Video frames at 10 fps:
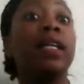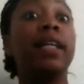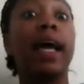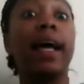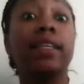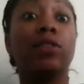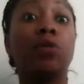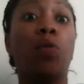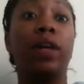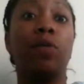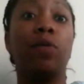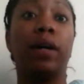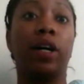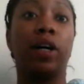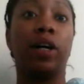Next, we
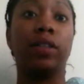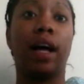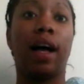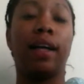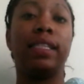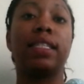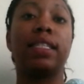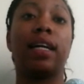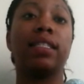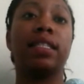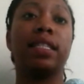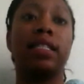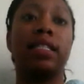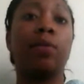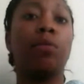will discuss the
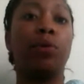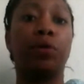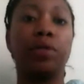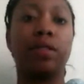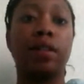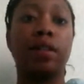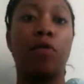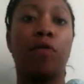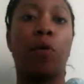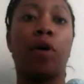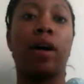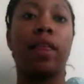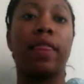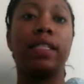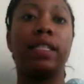symbols for
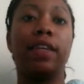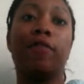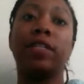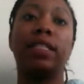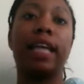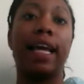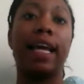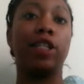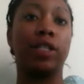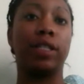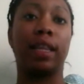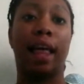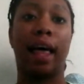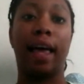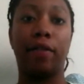the different stages in
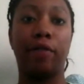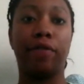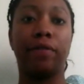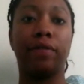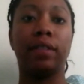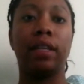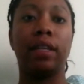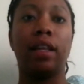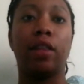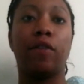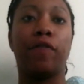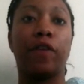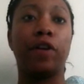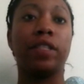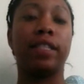life. The
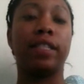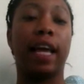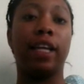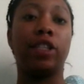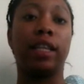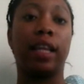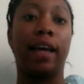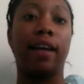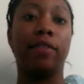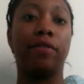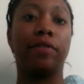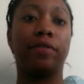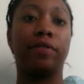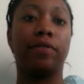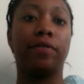first stage in life,
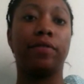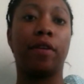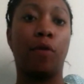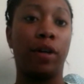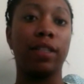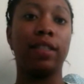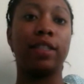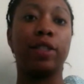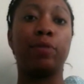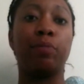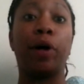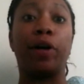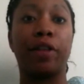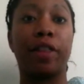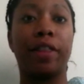of course, is
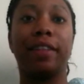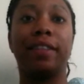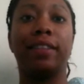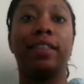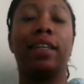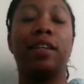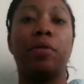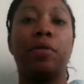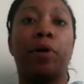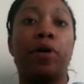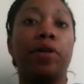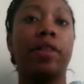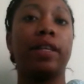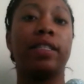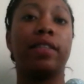birth. Birth
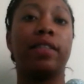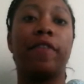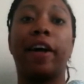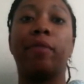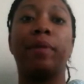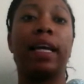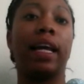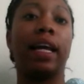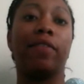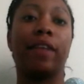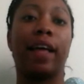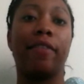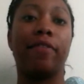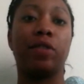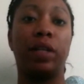is the very beginning of
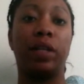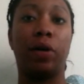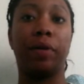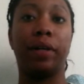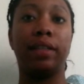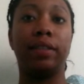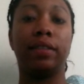life as we know it.